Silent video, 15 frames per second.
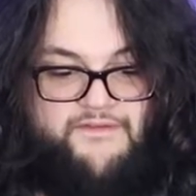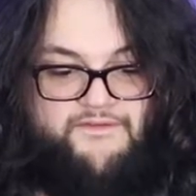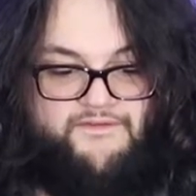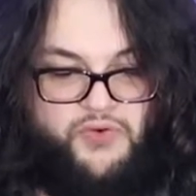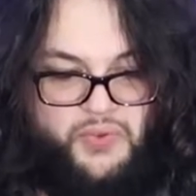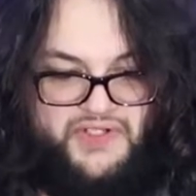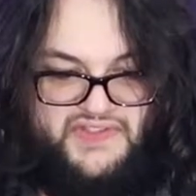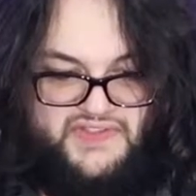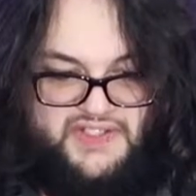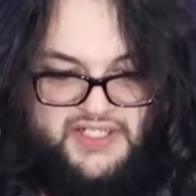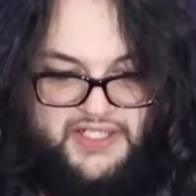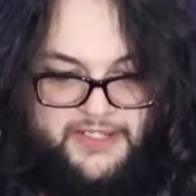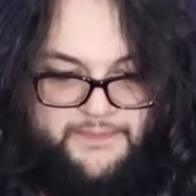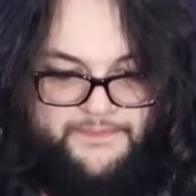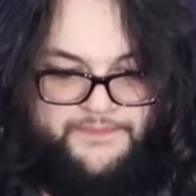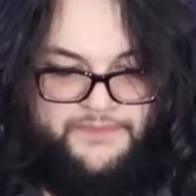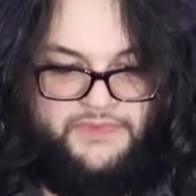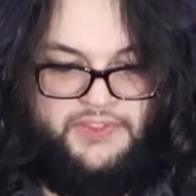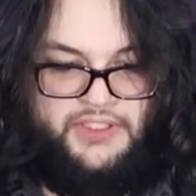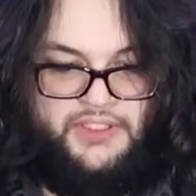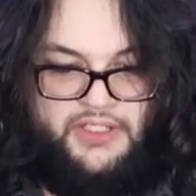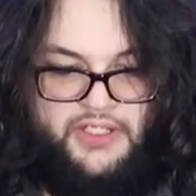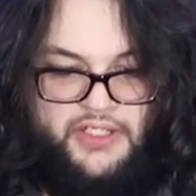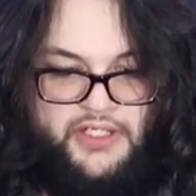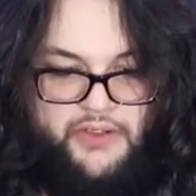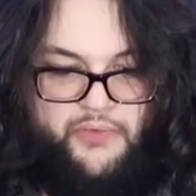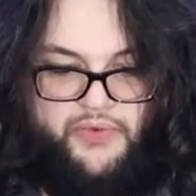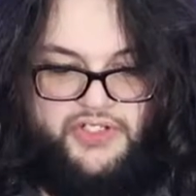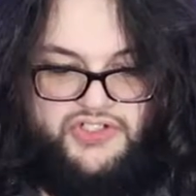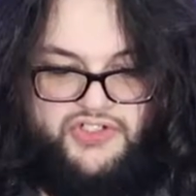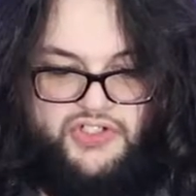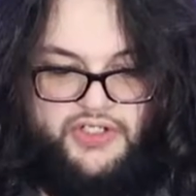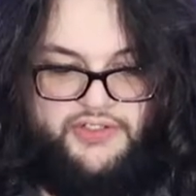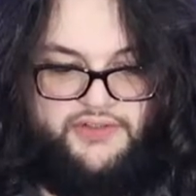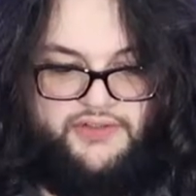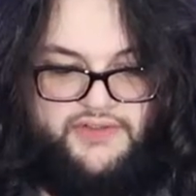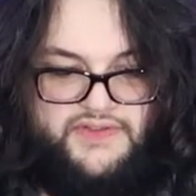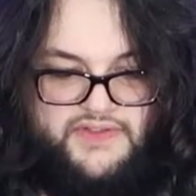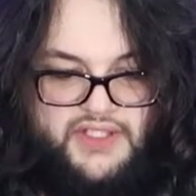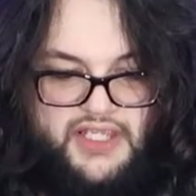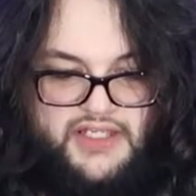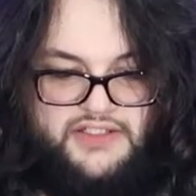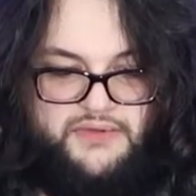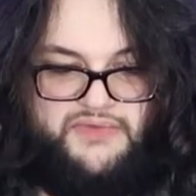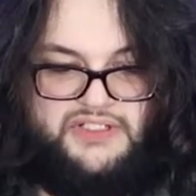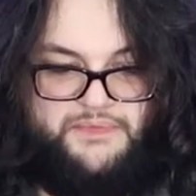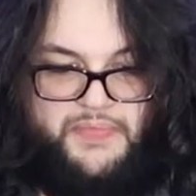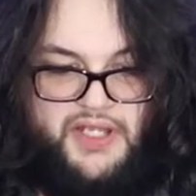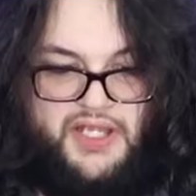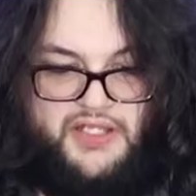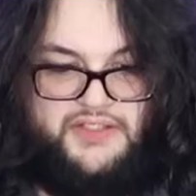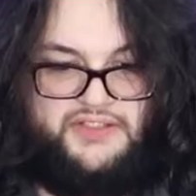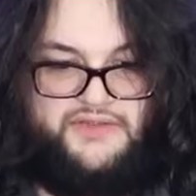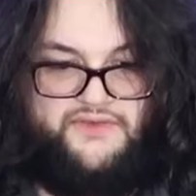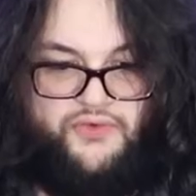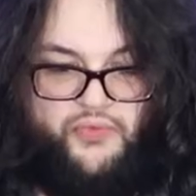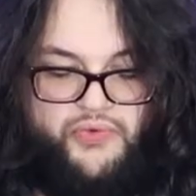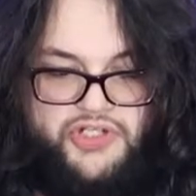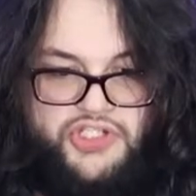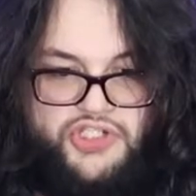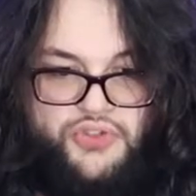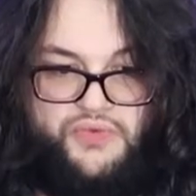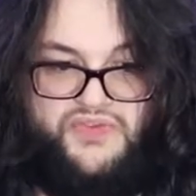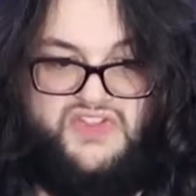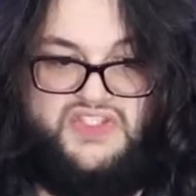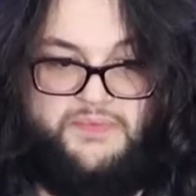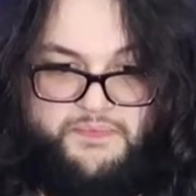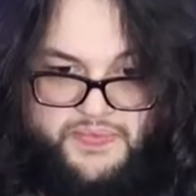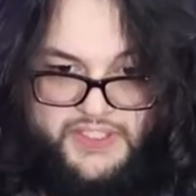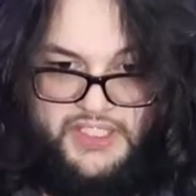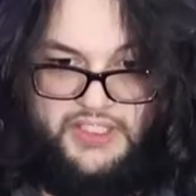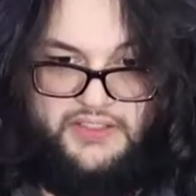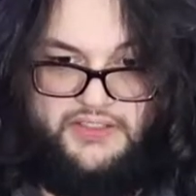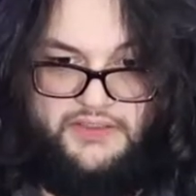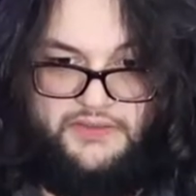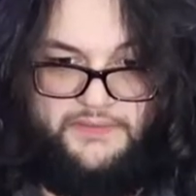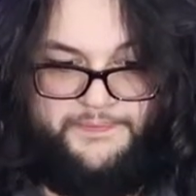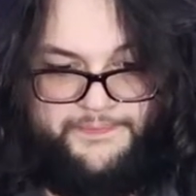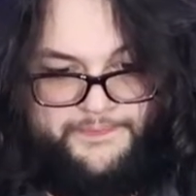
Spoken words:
voice kit which understands and responds for when you speak.